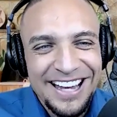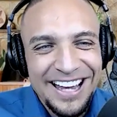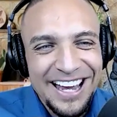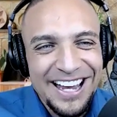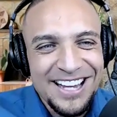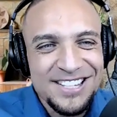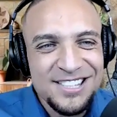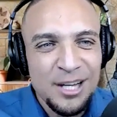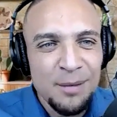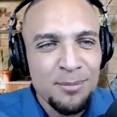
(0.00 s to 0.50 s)

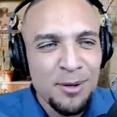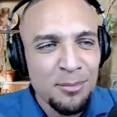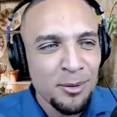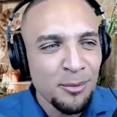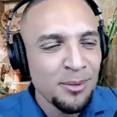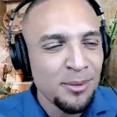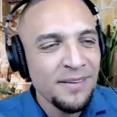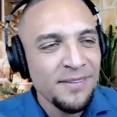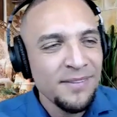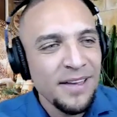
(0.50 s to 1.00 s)
And some
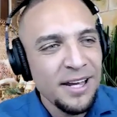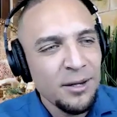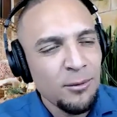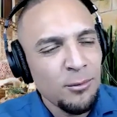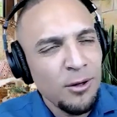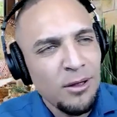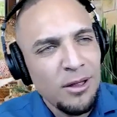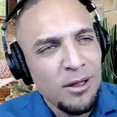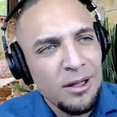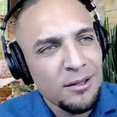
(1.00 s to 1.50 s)
people being
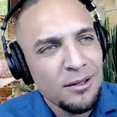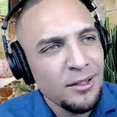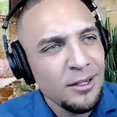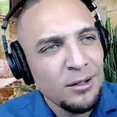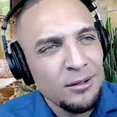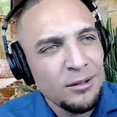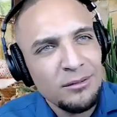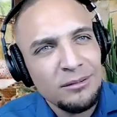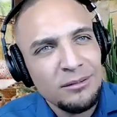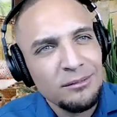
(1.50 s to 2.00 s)
like, well,
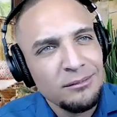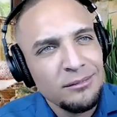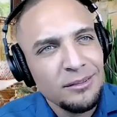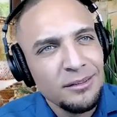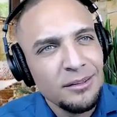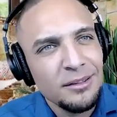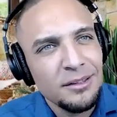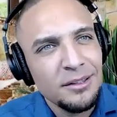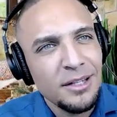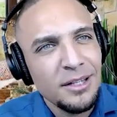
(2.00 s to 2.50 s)

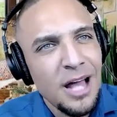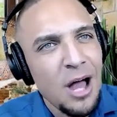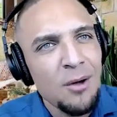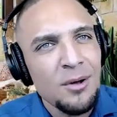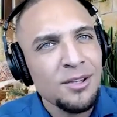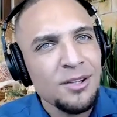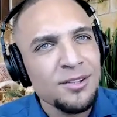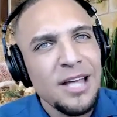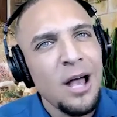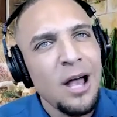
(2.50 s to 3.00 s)

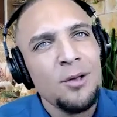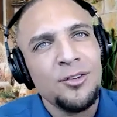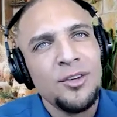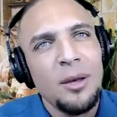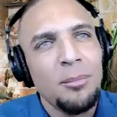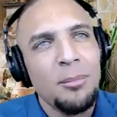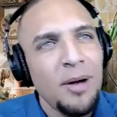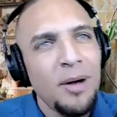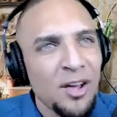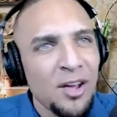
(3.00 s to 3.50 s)
how's
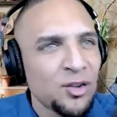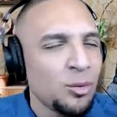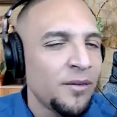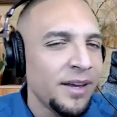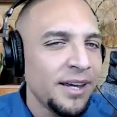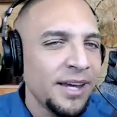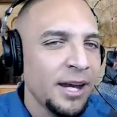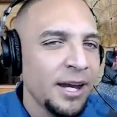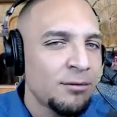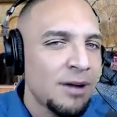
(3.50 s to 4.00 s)
that possible?
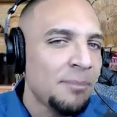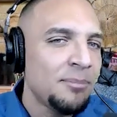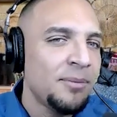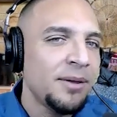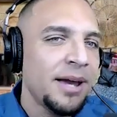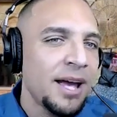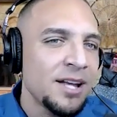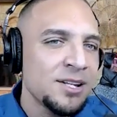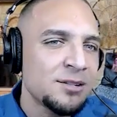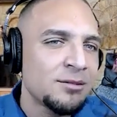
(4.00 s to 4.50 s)
They can't wrap
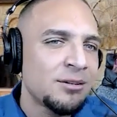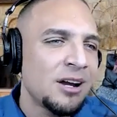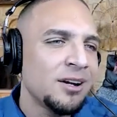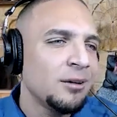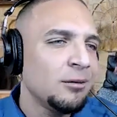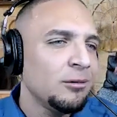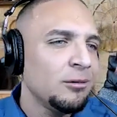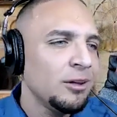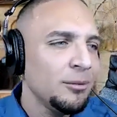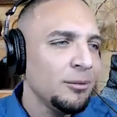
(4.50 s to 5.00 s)
their heads
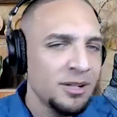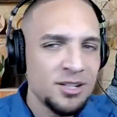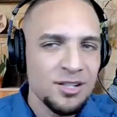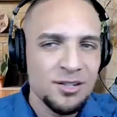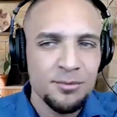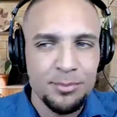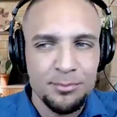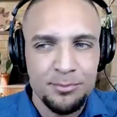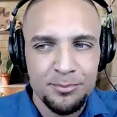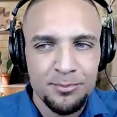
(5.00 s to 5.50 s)
around it. Well, let me
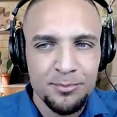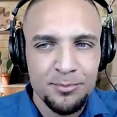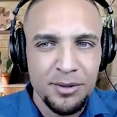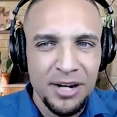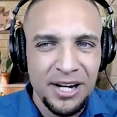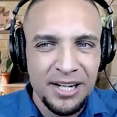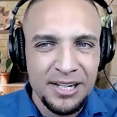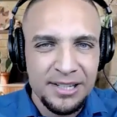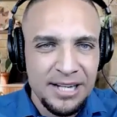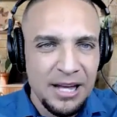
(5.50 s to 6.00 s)
just
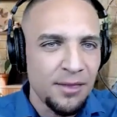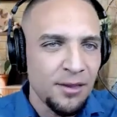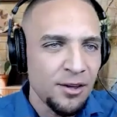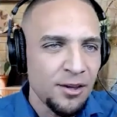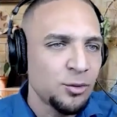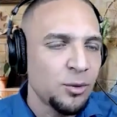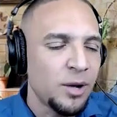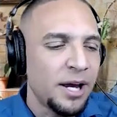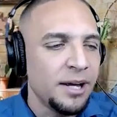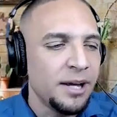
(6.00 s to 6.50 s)
break it down
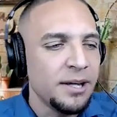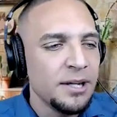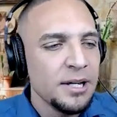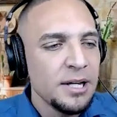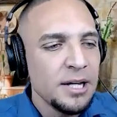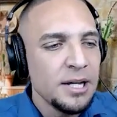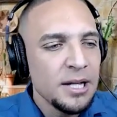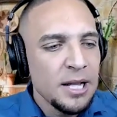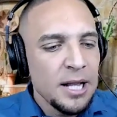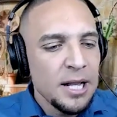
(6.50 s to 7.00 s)
this way.
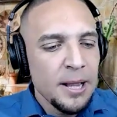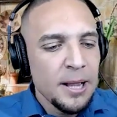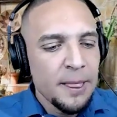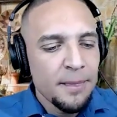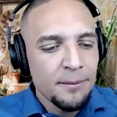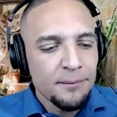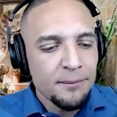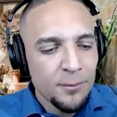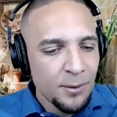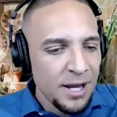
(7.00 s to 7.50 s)

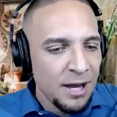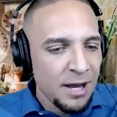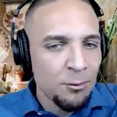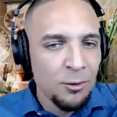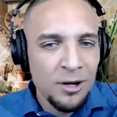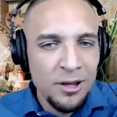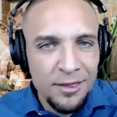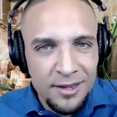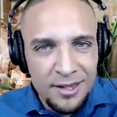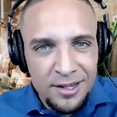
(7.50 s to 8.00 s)
We have
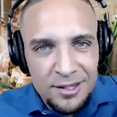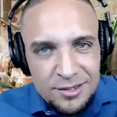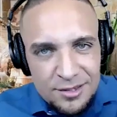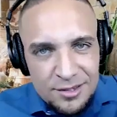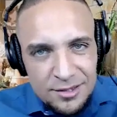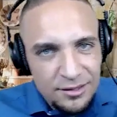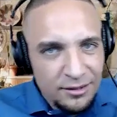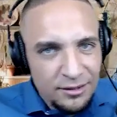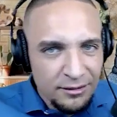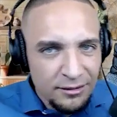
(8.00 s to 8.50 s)
one of
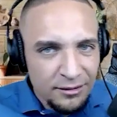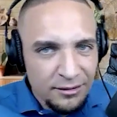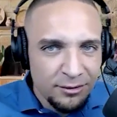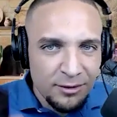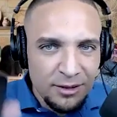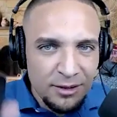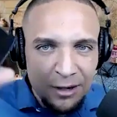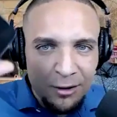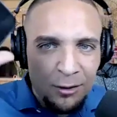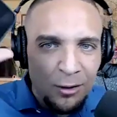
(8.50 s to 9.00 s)
these. And
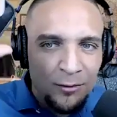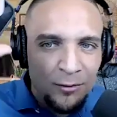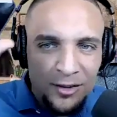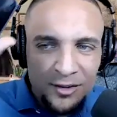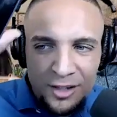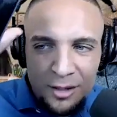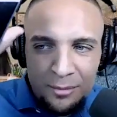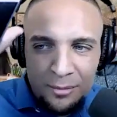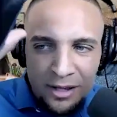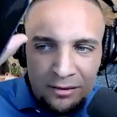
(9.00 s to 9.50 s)
I don't know if
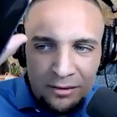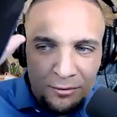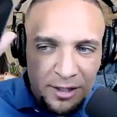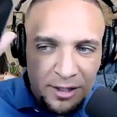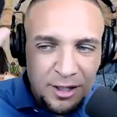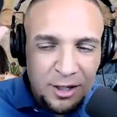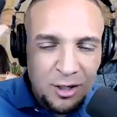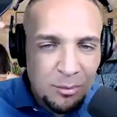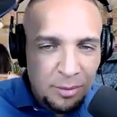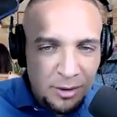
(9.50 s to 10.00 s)
this is going to be on
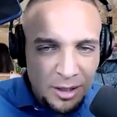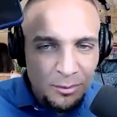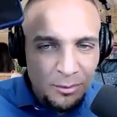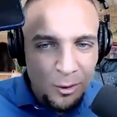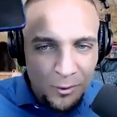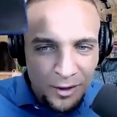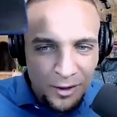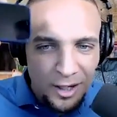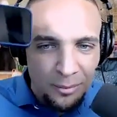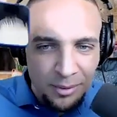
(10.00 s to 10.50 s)
video, but I'm
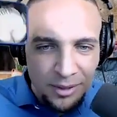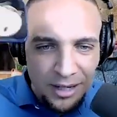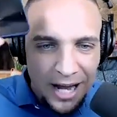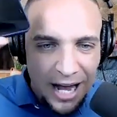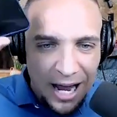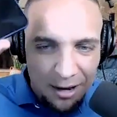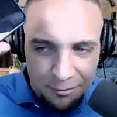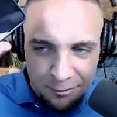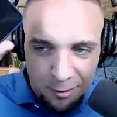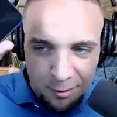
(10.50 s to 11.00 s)
holding up an
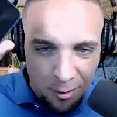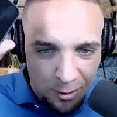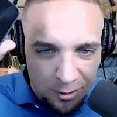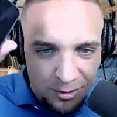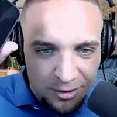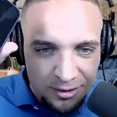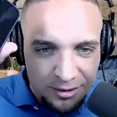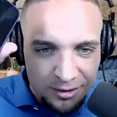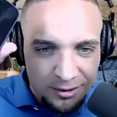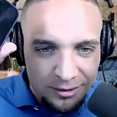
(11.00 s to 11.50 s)

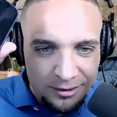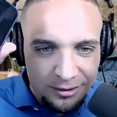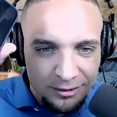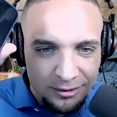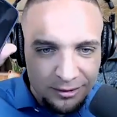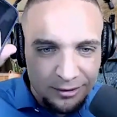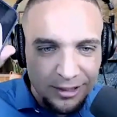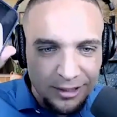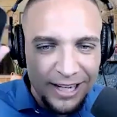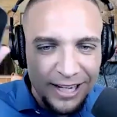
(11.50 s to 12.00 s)
iPhone.
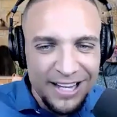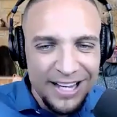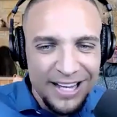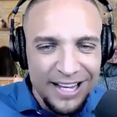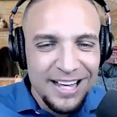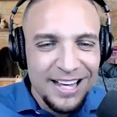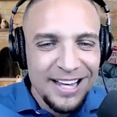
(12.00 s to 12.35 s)
Yeah. Right?